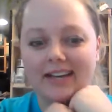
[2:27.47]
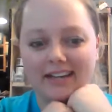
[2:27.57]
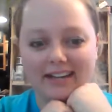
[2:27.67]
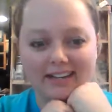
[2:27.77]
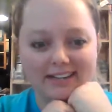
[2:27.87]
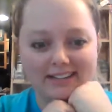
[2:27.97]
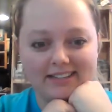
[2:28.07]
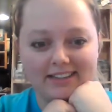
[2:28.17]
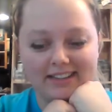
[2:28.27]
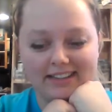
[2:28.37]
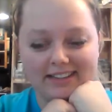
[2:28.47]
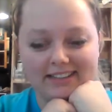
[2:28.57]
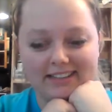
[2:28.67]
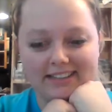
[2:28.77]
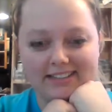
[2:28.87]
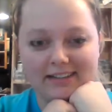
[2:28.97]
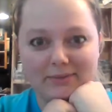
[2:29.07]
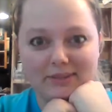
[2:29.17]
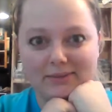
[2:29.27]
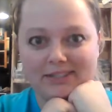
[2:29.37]
and that's
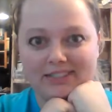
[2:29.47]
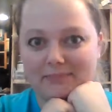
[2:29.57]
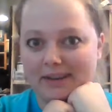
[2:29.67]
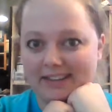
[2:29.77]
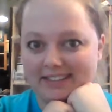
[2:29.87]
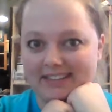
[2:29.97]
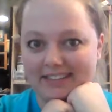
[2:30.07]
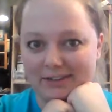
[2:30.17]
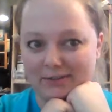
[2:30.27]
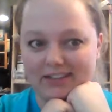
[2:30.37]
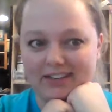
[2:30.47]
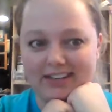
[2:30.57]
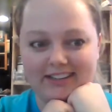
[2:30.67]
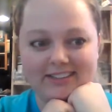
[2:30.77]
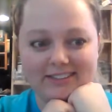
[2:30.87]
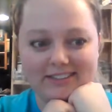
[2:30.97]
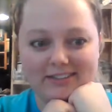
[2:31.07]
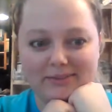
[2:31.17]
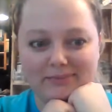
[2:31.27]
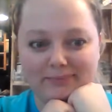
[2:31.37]
not what I was expecting to do tonight. So,